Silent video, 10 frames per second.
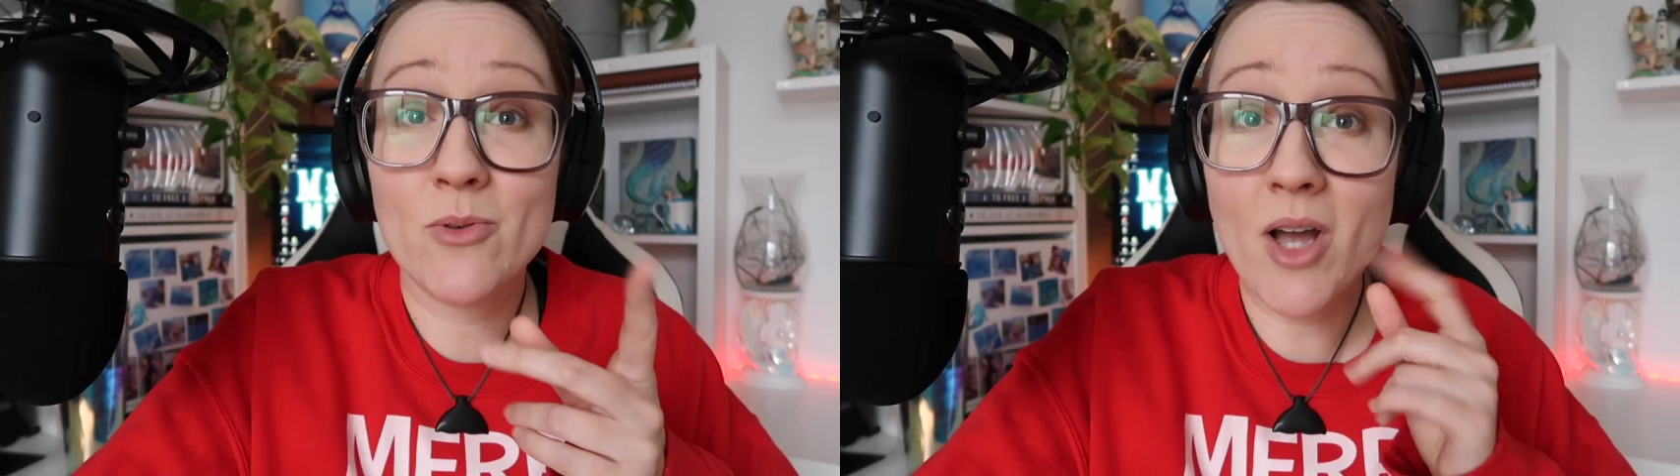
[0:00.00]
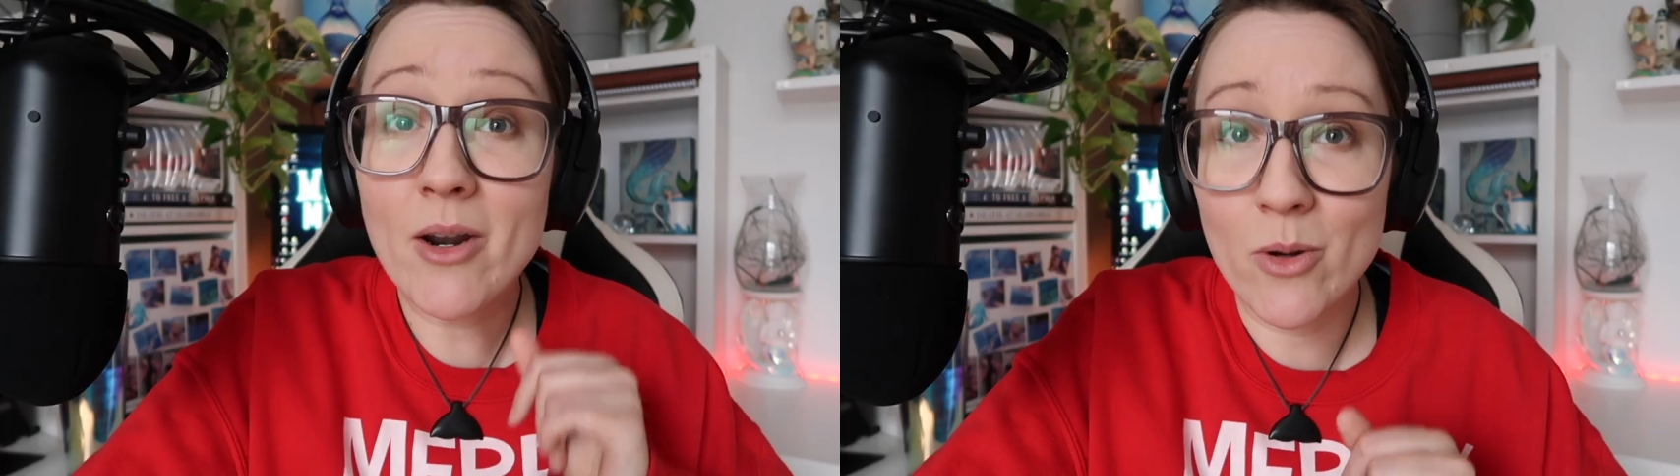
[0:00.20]

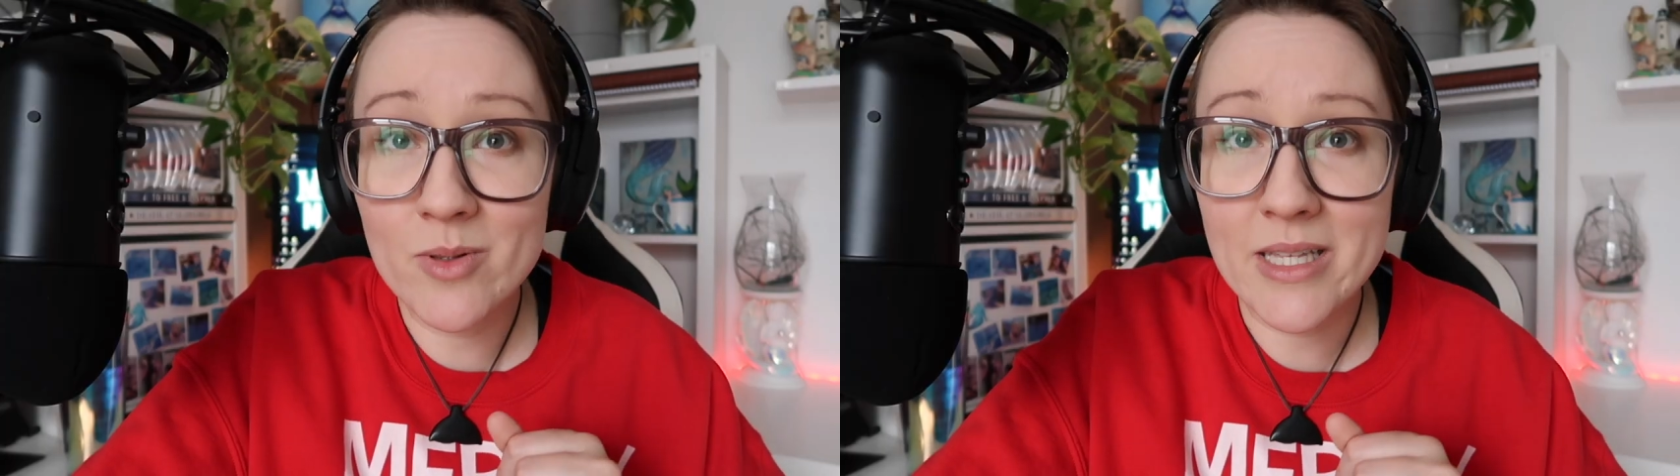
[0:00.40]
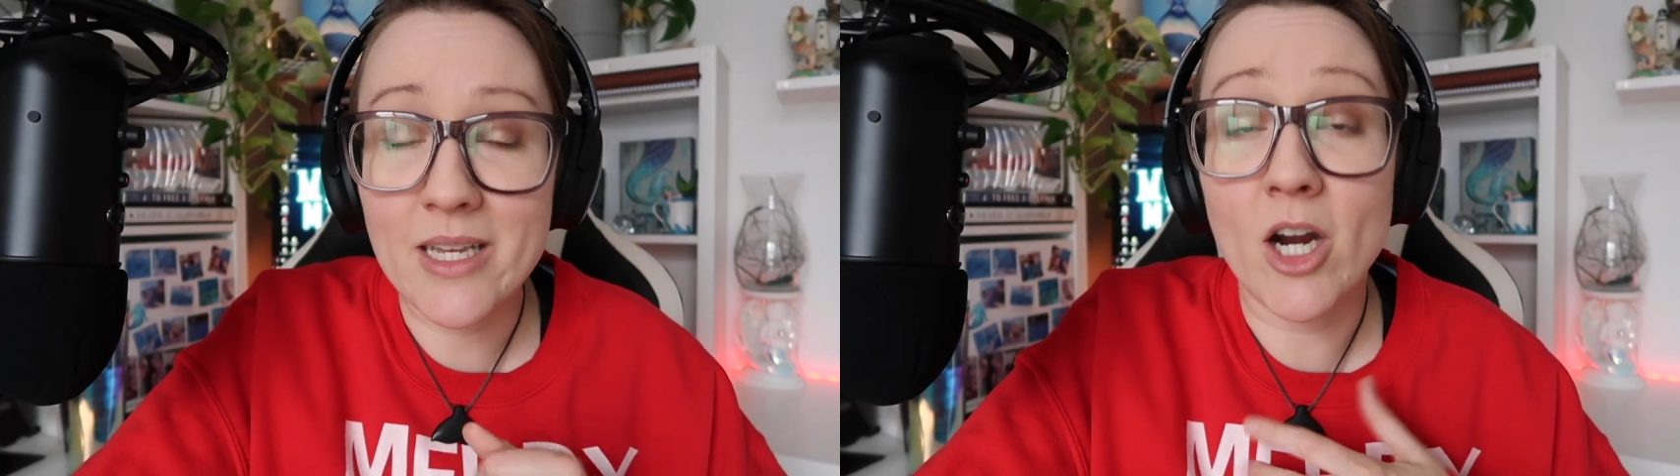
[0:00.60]
not
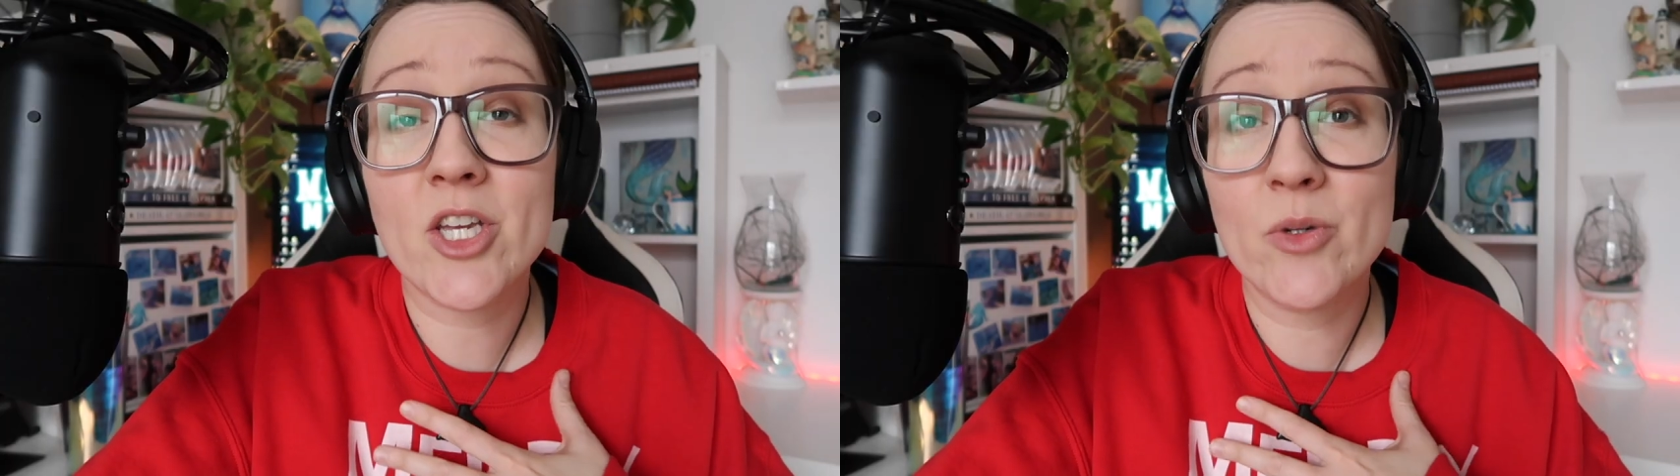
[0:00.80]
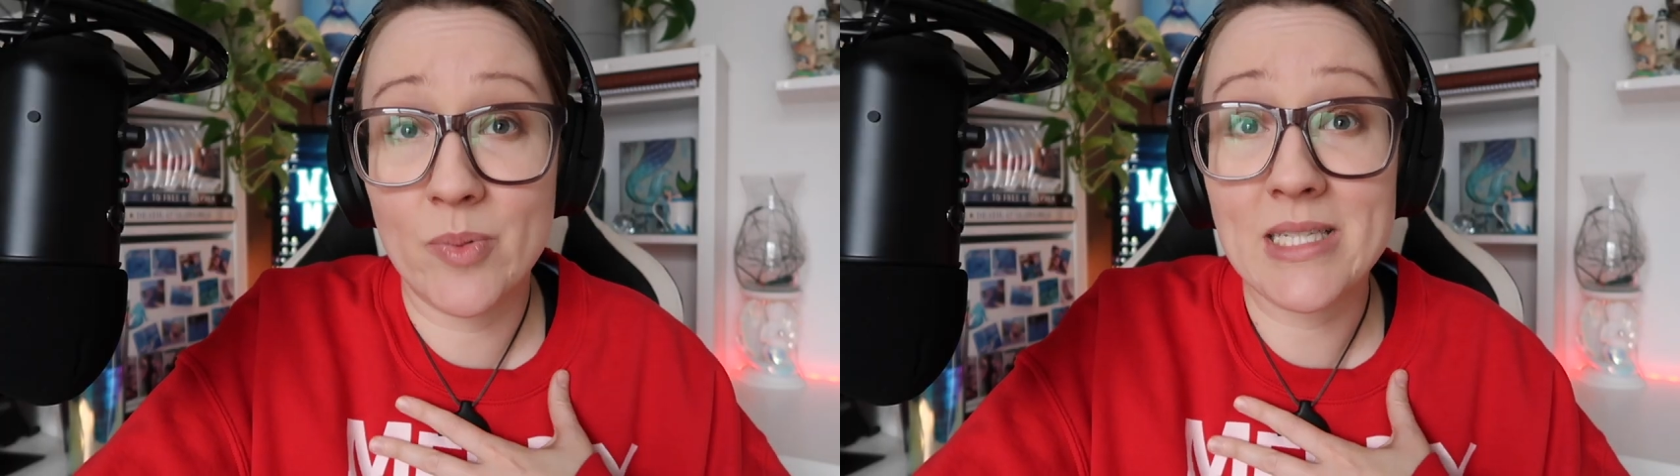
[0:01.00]
only are
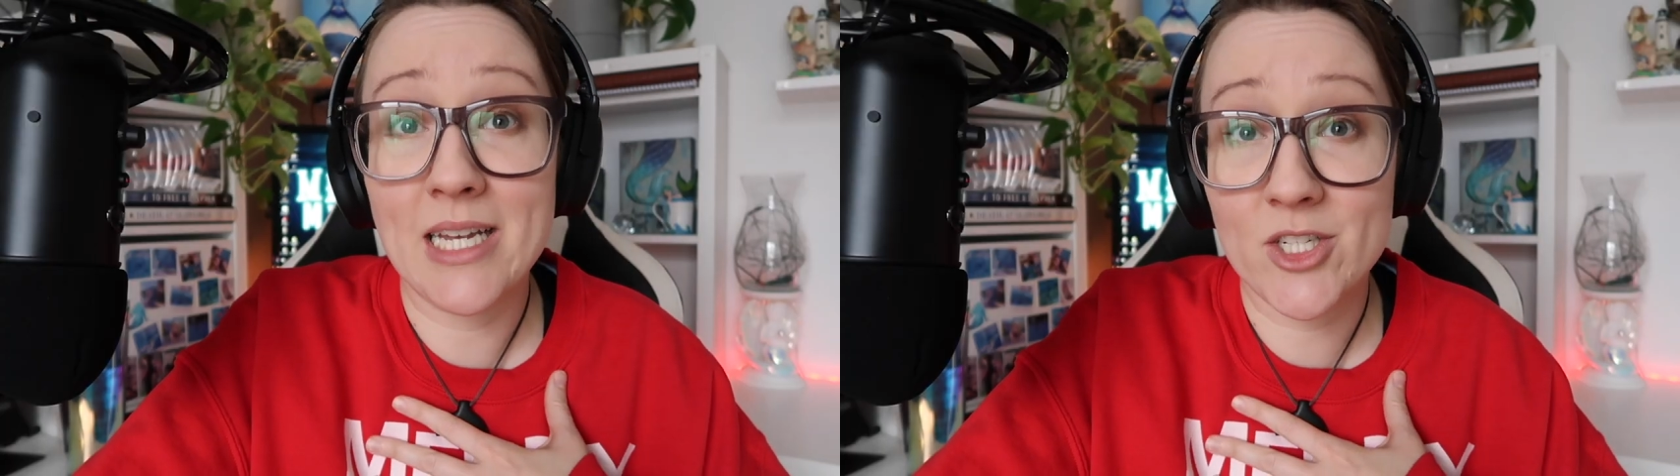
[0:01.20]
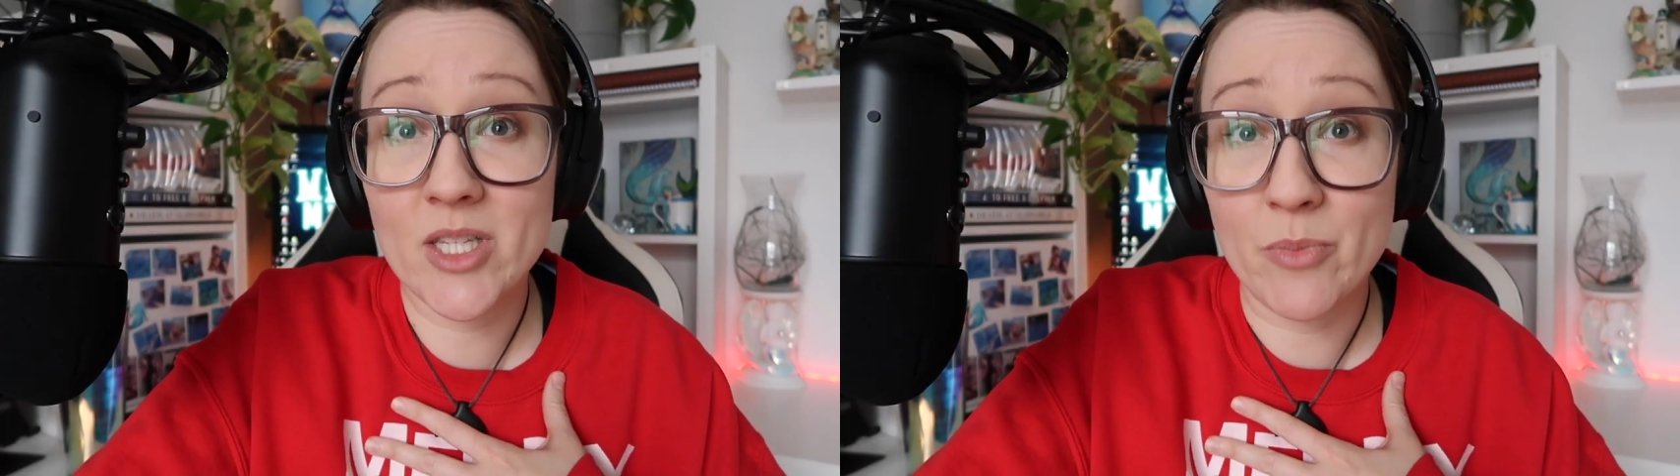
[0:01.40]
you potentially